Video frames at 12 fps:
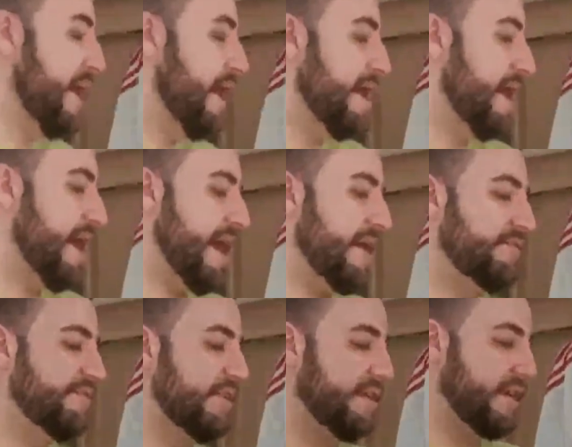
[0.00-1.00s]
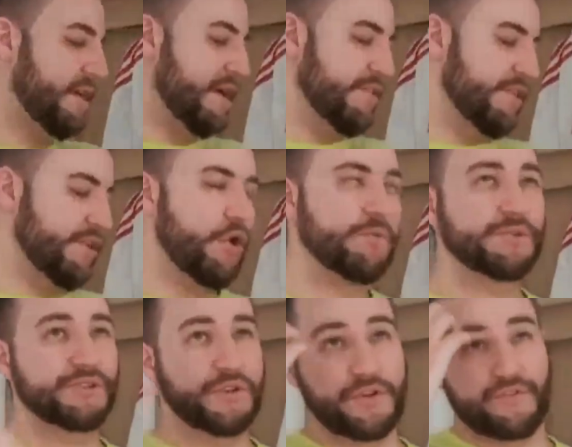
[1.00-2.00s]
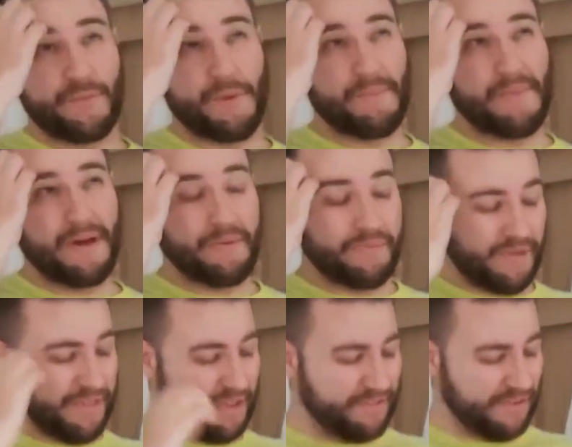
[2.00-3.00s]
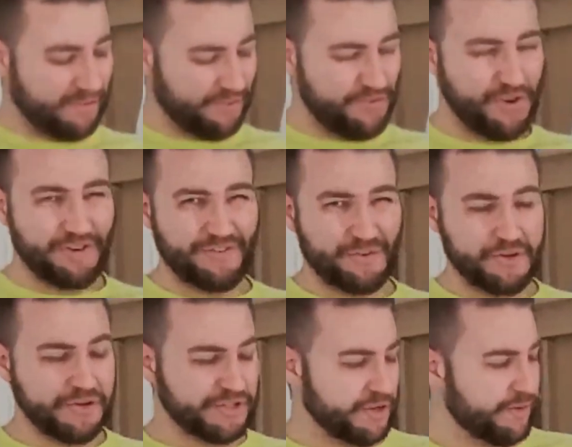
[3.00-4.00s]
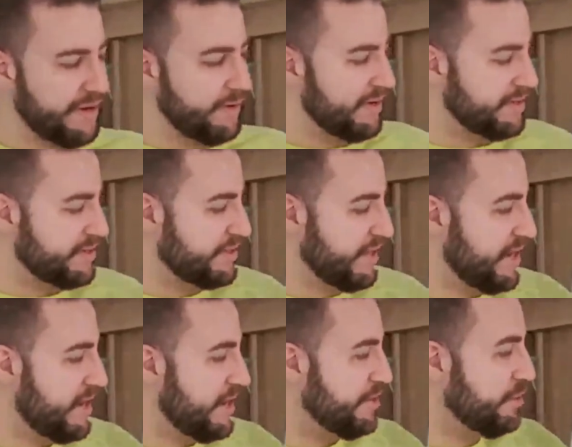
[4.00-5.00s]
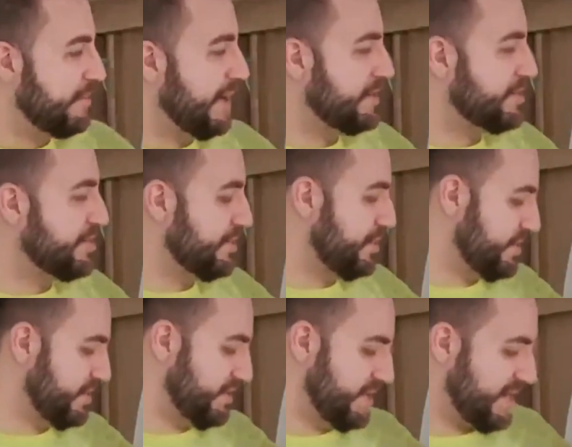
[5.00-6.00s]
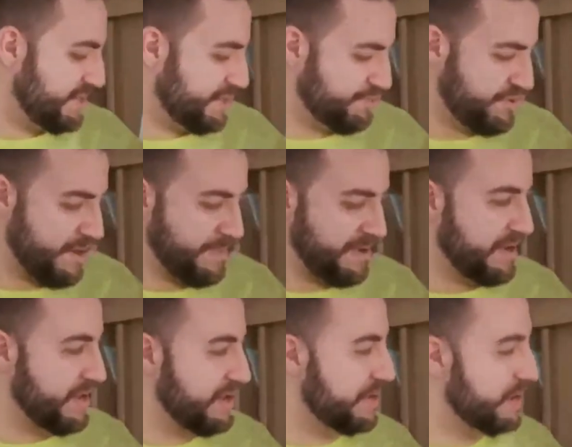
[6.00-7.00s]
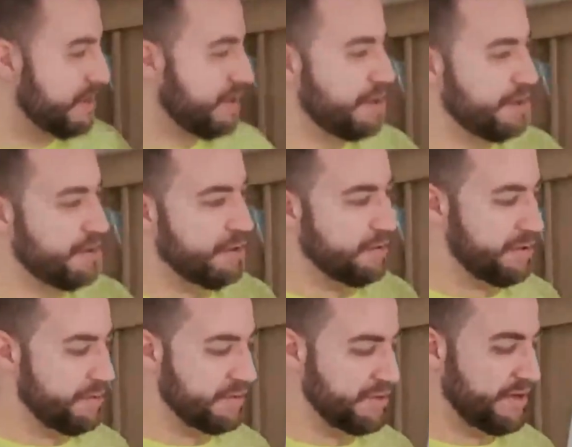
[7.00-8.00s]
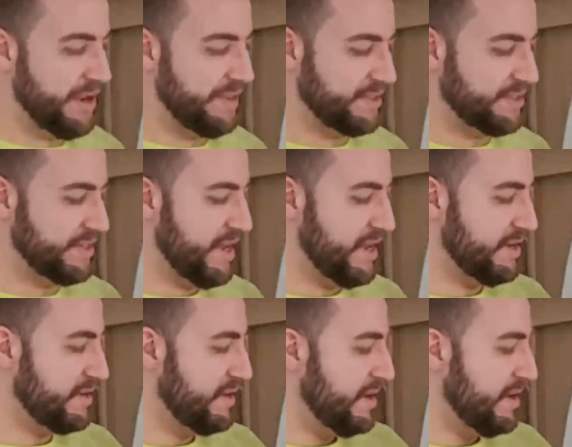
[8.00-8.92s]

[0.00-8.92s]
I have the home shirt from about, I think it's about 3 or 4 years ago now. It's a New Balance shirt. It has the Premier League logos on either side.